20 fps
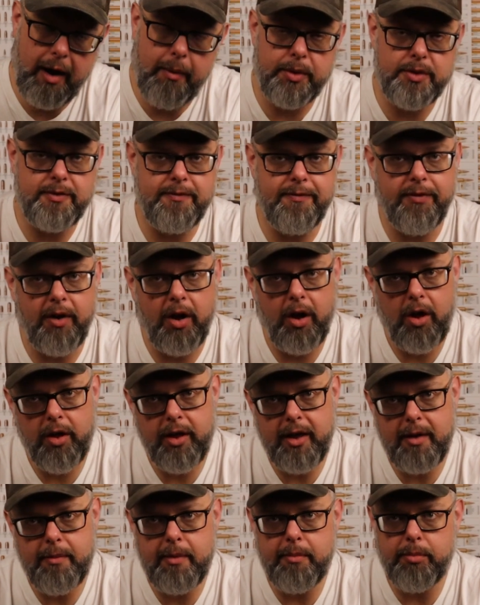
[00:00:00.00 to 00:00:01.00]
how much
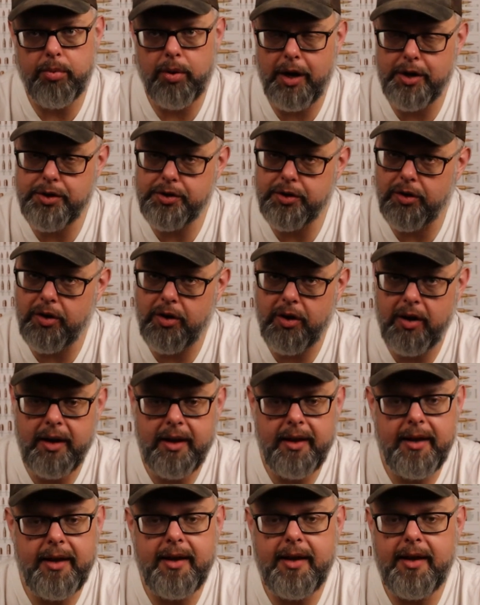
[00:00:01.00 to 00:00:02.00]
volume and pressure
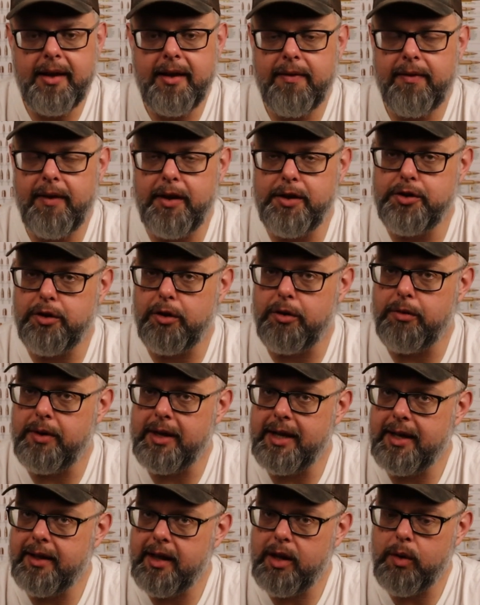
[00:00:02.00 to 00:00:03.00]
that you're
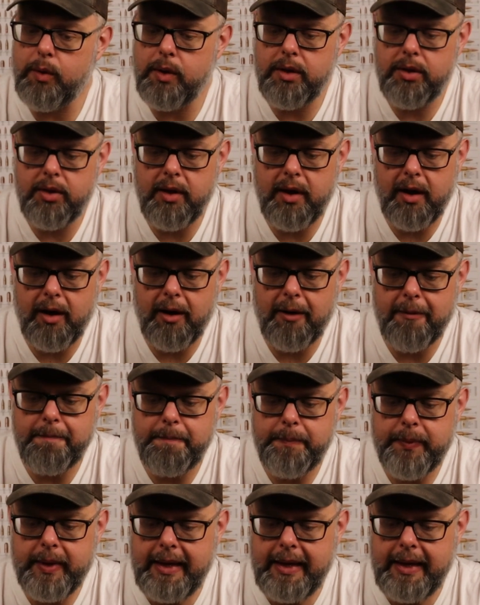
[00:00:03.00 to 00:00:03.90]
dealing with there.